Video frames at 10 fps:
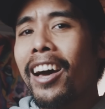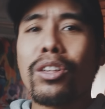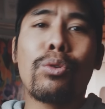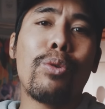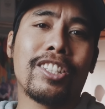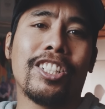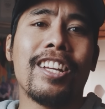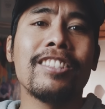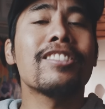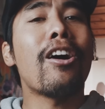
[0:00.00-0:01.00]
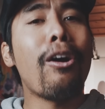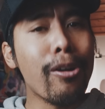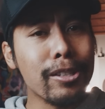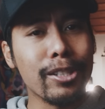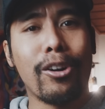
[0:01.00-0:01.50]
other questions,
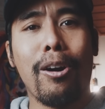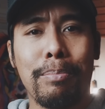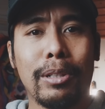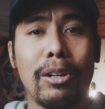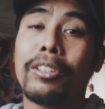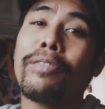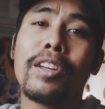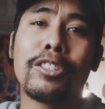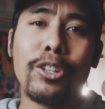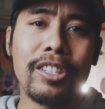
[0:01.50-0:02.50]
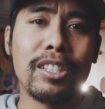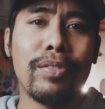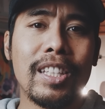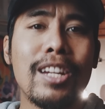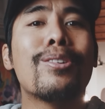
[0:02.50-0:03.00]
also comment below. And if you enjoyed this
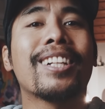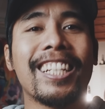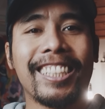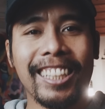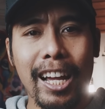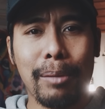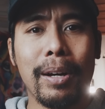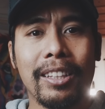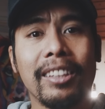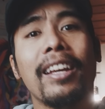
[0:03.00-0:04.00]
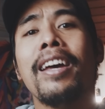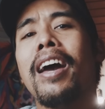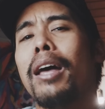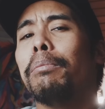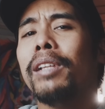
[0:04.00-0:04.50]
video, click the like button.
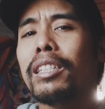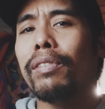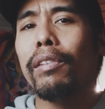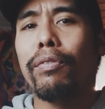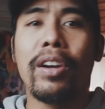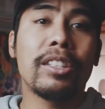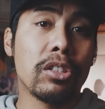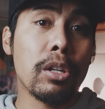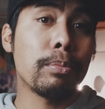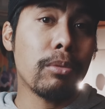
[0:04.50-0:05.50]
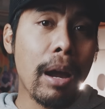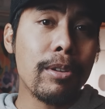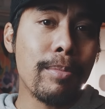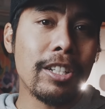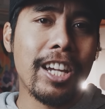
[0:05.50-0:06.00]
And please feel free to subscribe to my